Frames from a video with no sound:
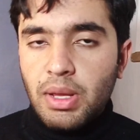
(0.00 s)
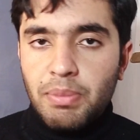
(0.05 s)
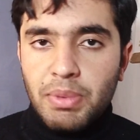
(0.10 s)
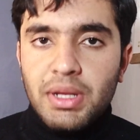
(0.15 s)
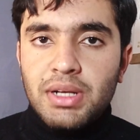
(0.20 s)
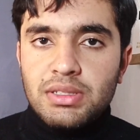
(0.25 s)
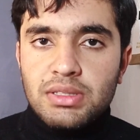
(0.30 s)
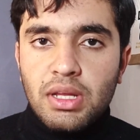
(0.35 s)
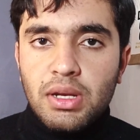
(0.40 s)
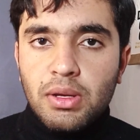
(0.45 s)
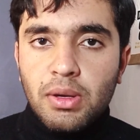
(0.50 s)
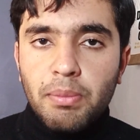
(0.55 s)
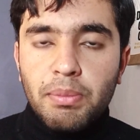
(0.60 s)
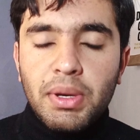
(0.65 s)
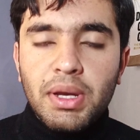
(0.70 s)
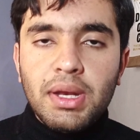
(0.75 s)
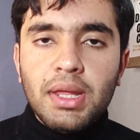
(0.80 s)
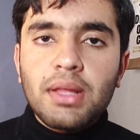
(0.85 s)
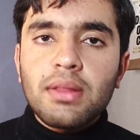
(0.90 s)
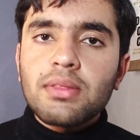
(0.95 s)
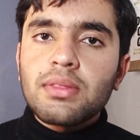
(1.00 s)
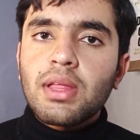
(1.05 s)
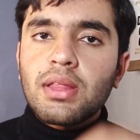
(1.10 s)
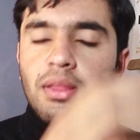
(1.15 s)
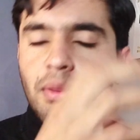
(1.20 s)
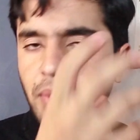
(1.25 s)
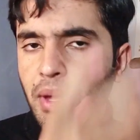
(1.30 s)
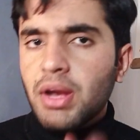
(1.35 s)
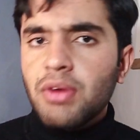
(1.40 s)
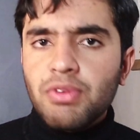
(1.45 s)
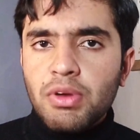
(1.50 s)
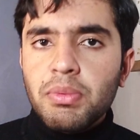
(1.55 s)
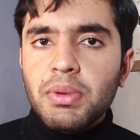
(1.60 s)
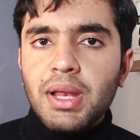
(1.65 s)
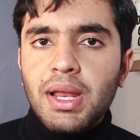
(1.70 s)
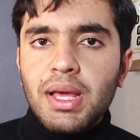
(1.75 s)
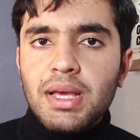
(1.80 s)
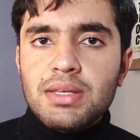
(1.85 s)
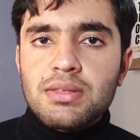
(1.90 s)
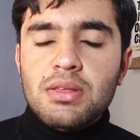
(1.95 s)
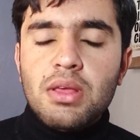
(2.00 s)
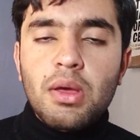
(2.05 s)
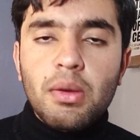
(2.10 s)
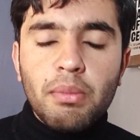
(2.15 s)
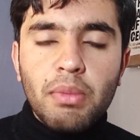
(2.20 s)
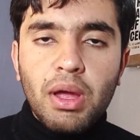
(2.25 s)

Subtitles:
applicants are competing, then the merit will be less.